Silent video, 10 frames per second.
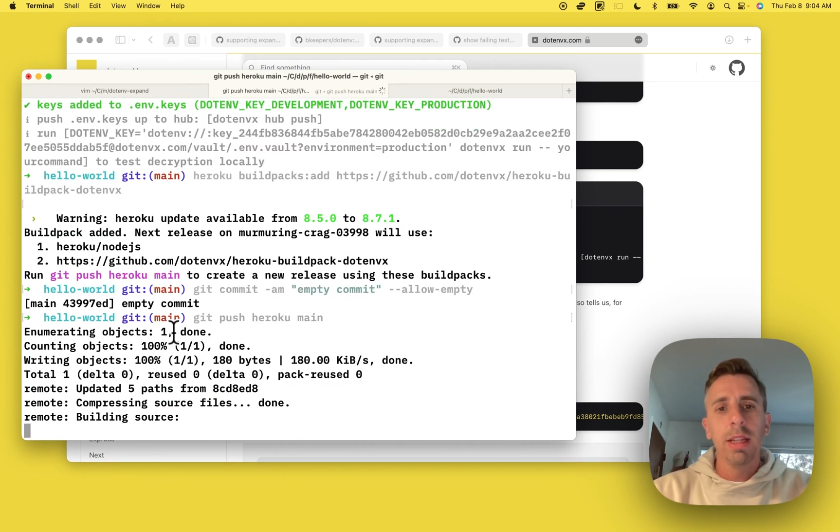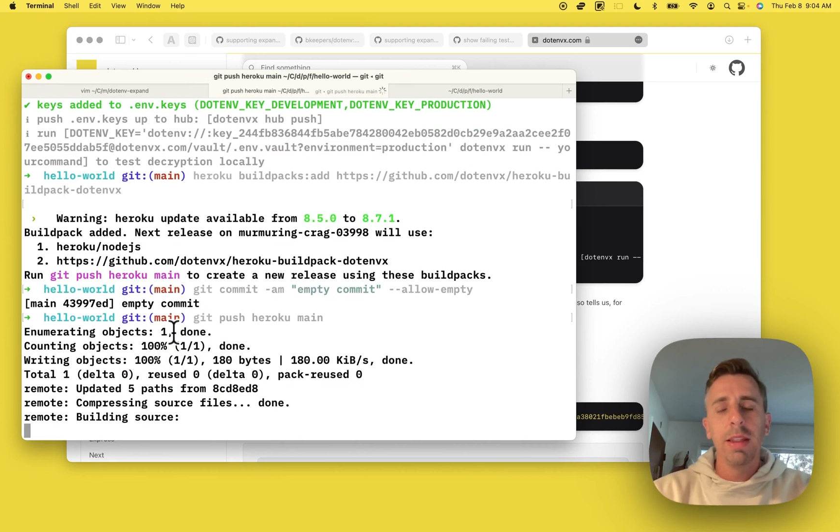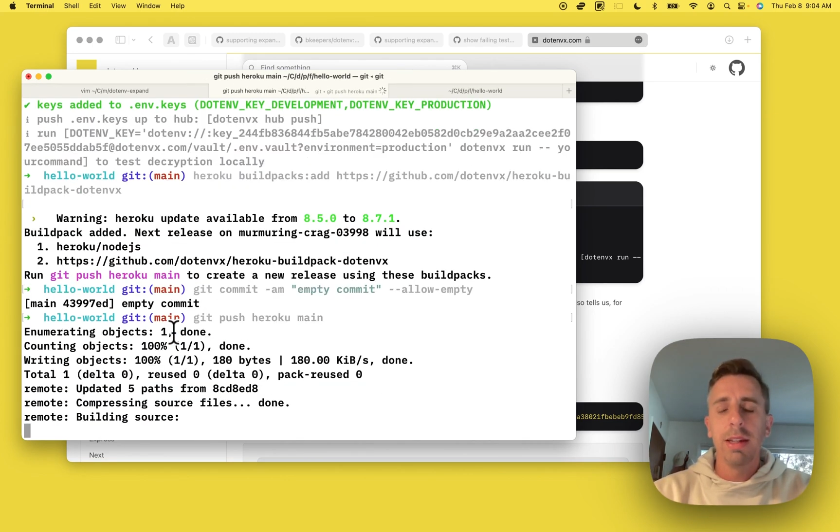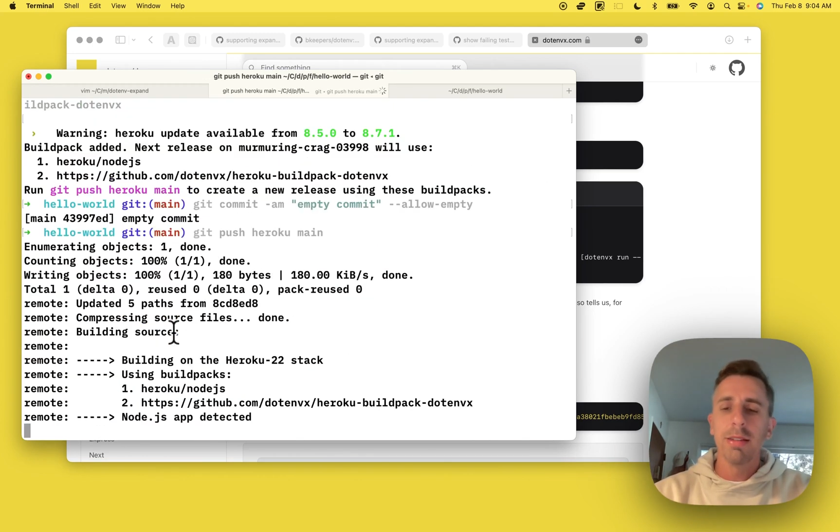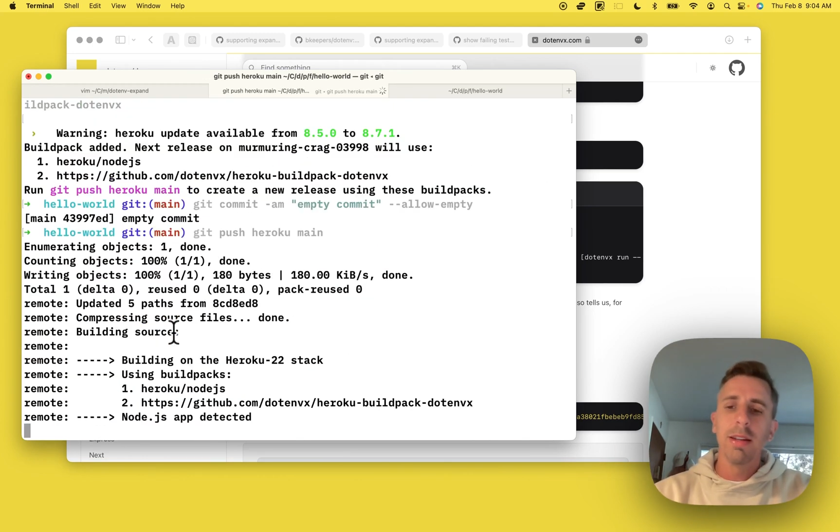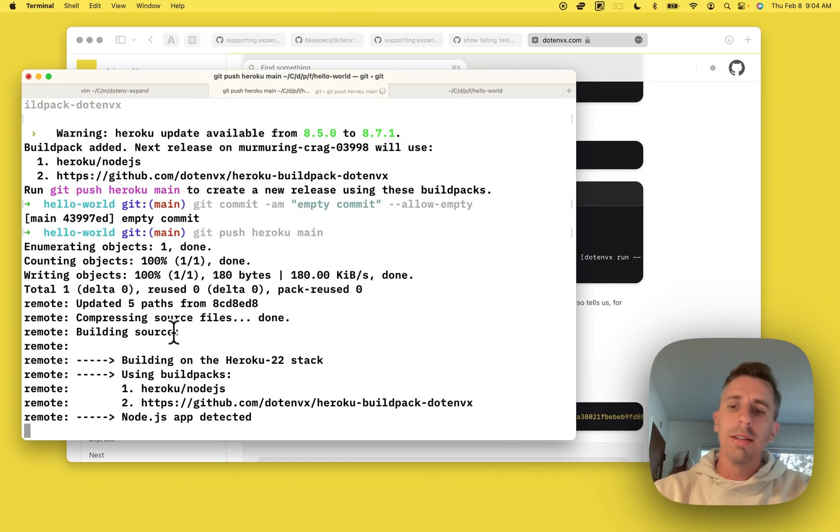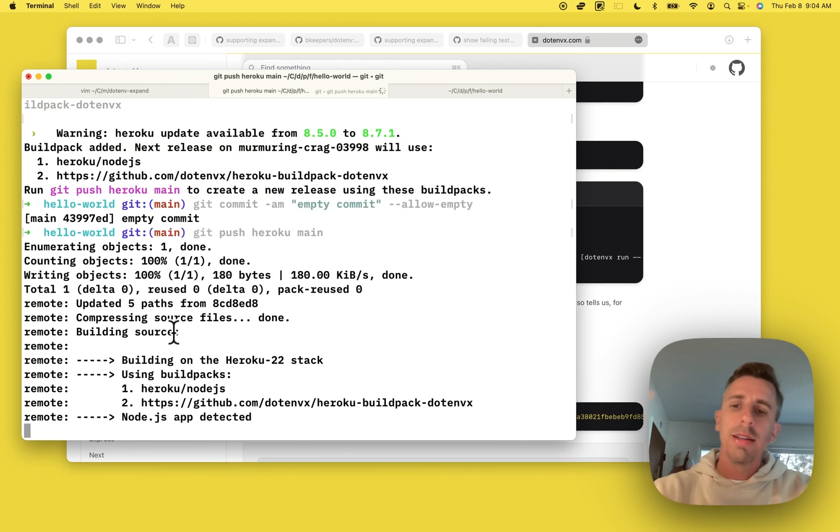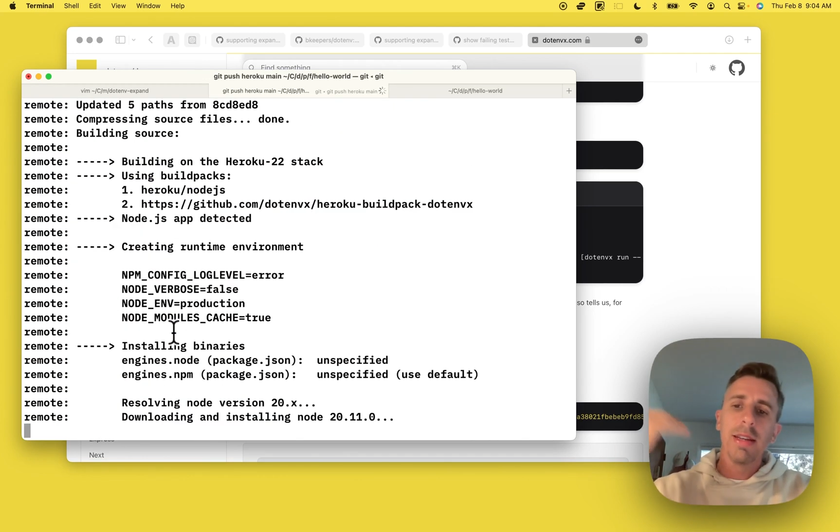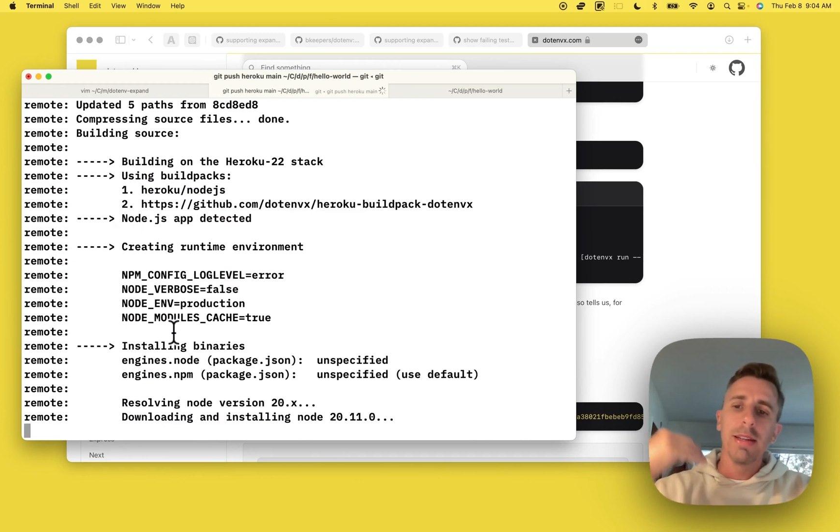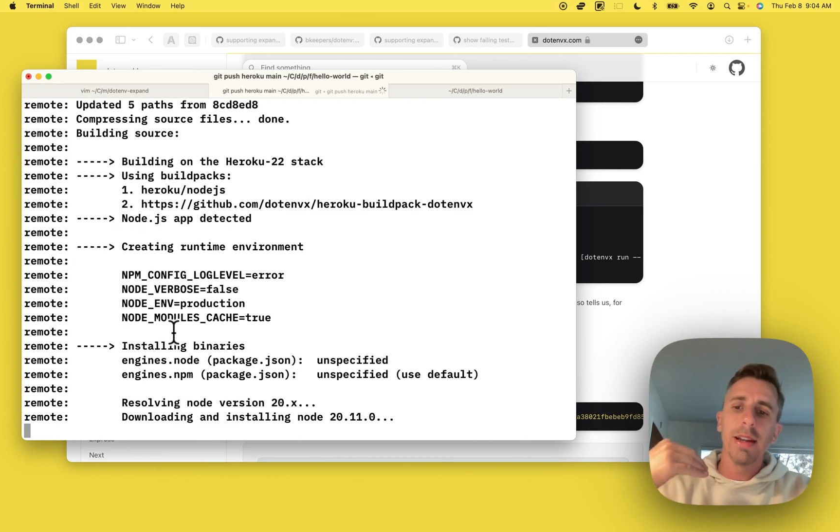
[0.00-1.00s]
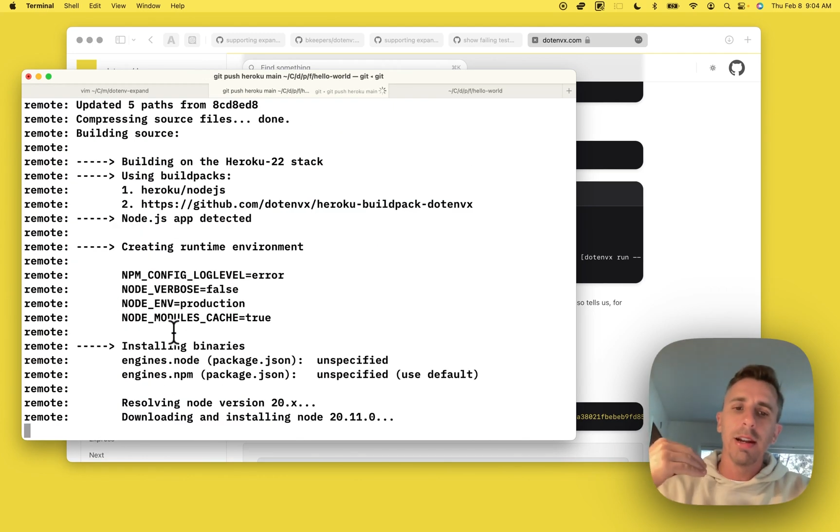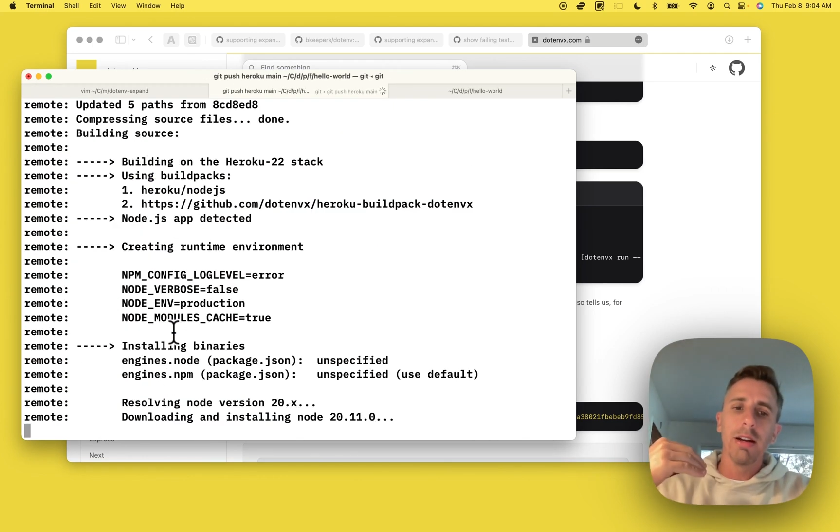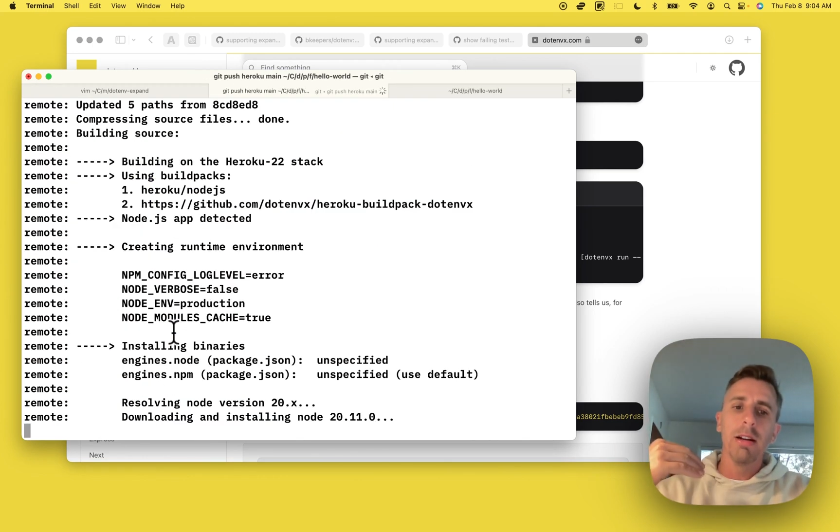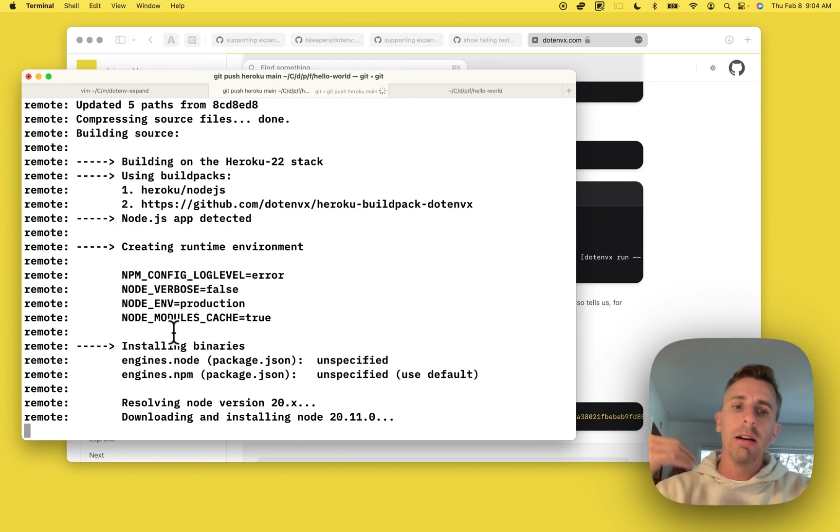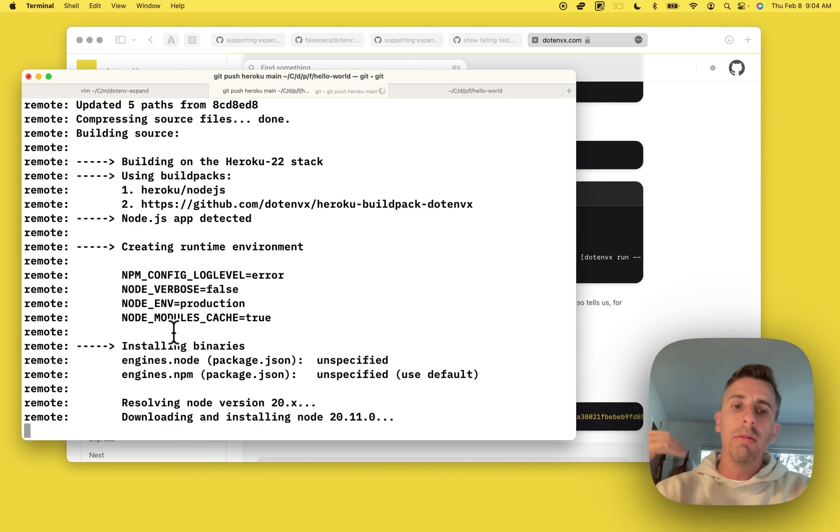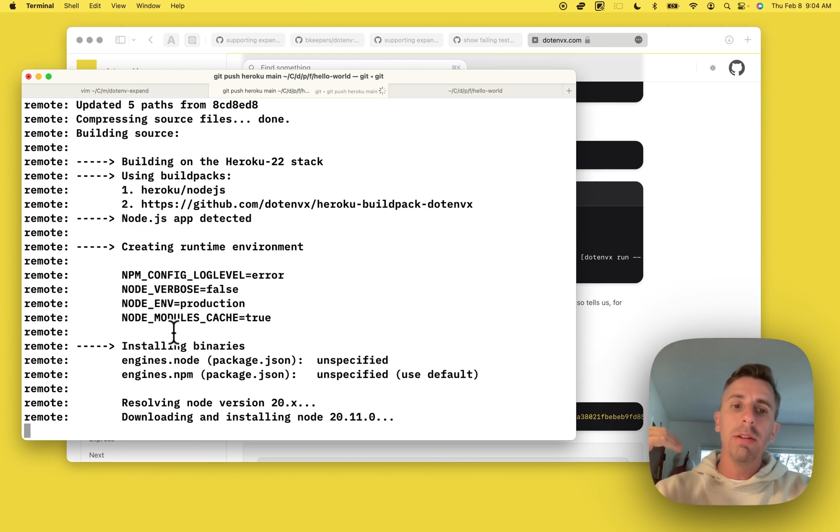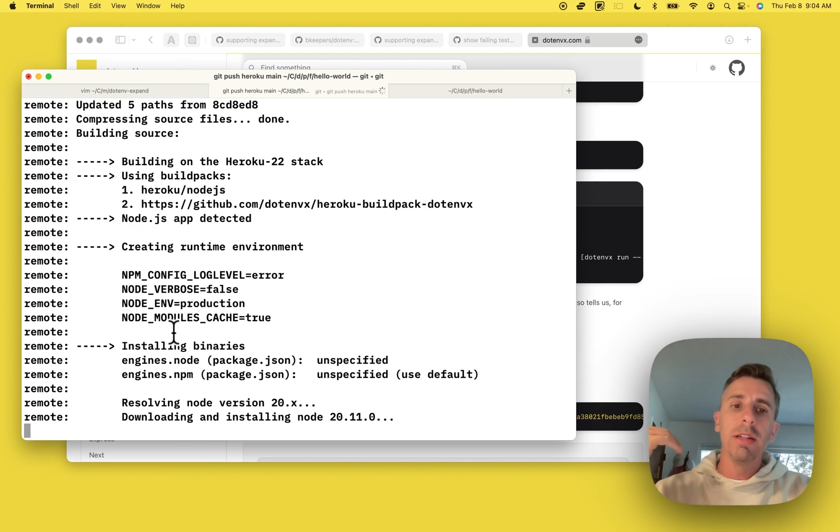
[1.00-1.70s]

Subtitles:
And that's going to take care of